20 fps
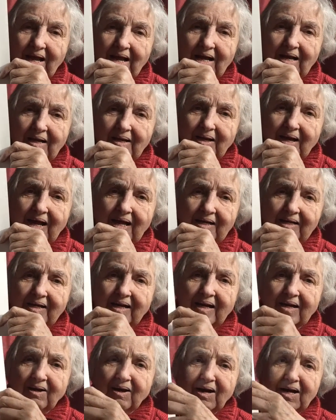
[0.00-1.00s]
and
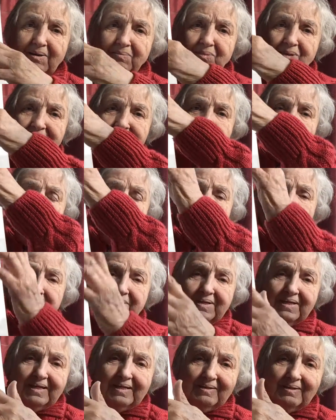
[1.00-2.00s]
her arm was up,
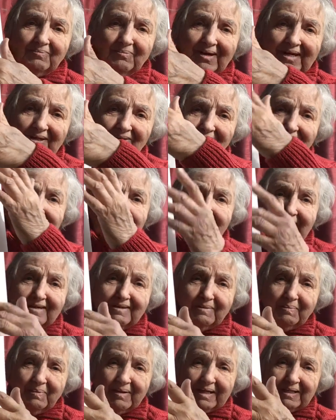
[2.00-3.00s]
but it went right out
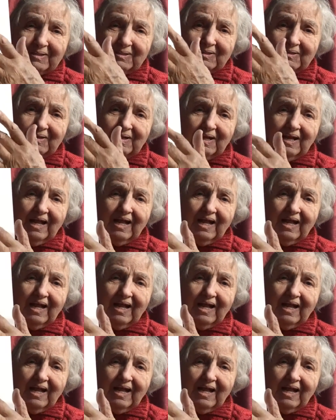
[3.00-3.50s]
of the picture.